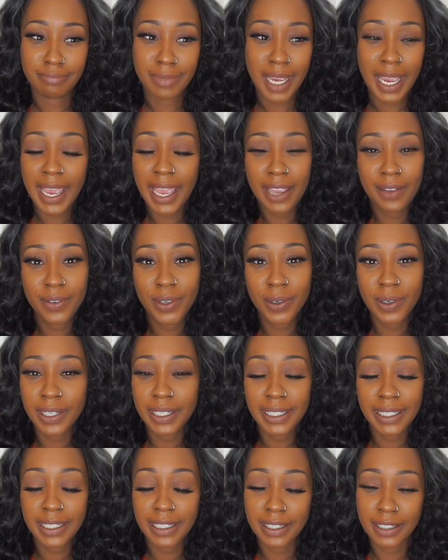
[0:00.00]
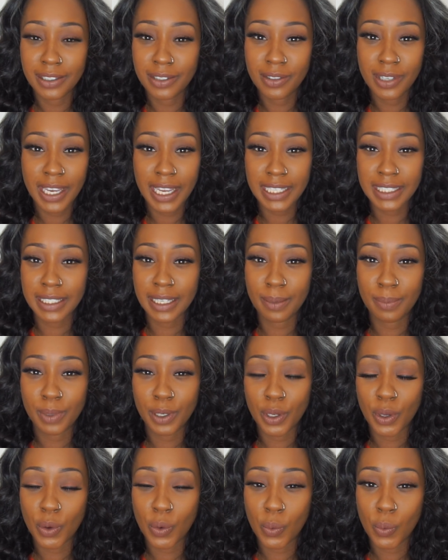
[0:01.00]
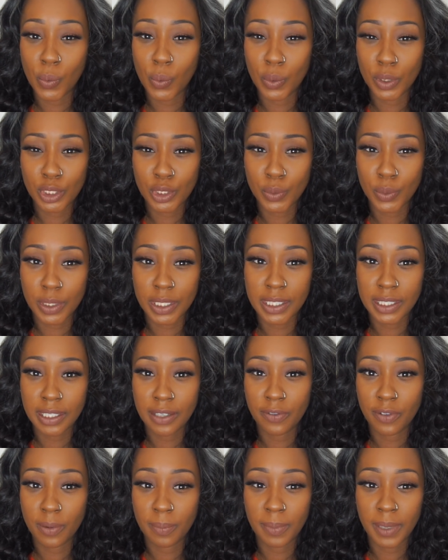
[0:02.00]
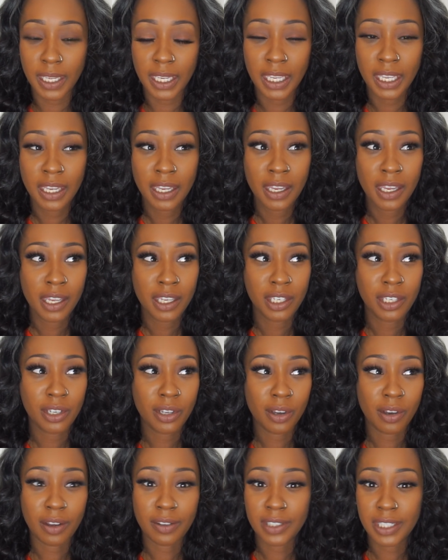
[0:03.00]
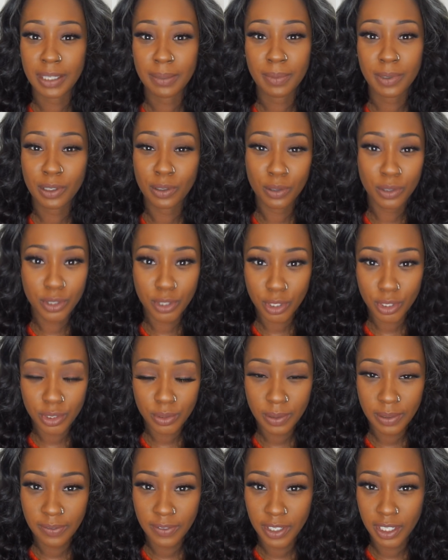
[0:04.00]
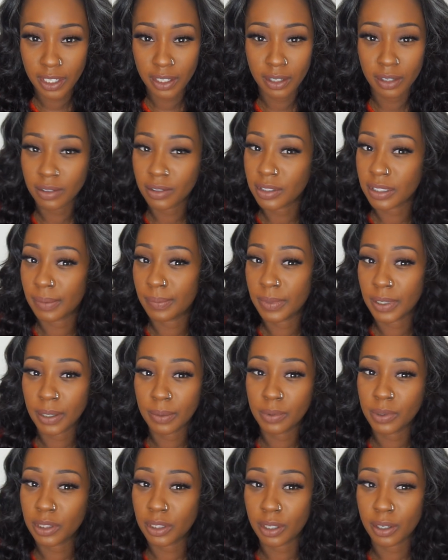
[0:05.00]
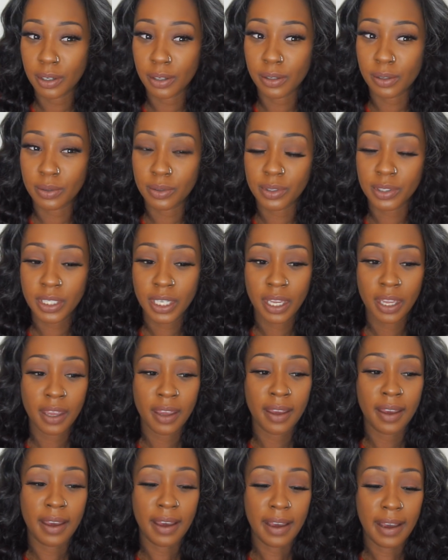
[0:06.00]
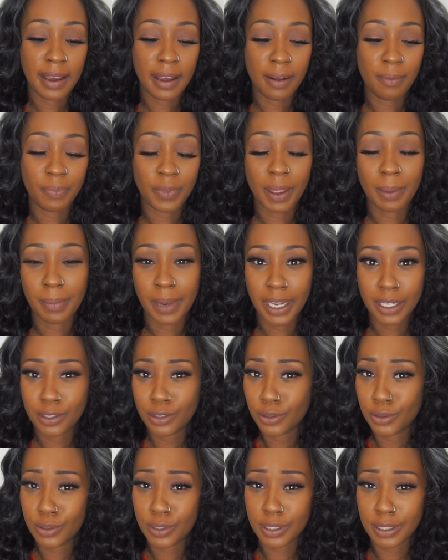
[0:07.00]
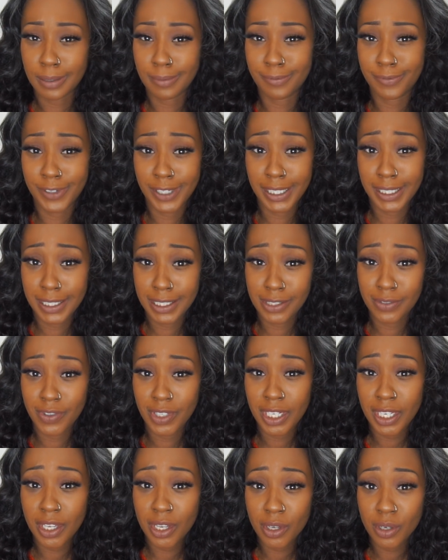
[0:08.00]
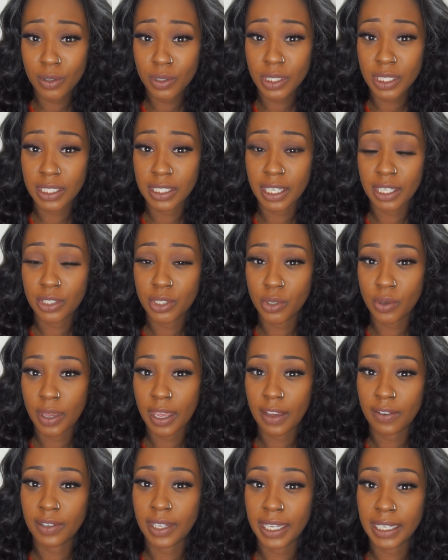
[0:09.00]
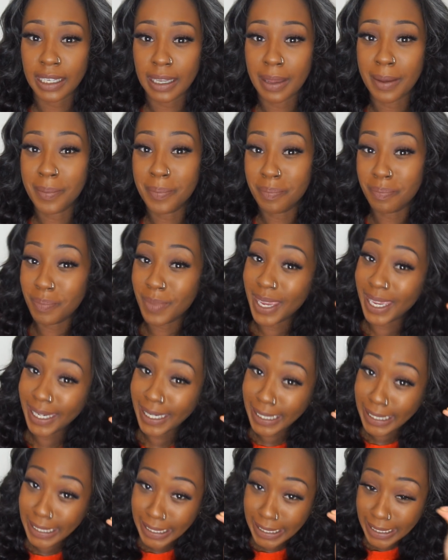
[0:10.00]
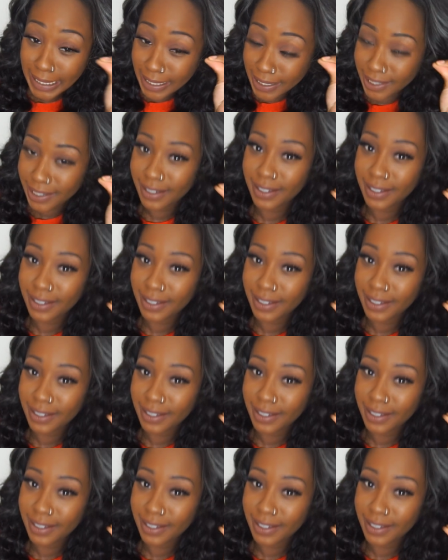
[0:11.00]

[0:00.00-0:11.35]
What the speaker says: I have no idea. You guys let me know what you want to see from me. You know, I did little surgery videos. I'm done with those. I might do some fitness videos, because I do have like a mini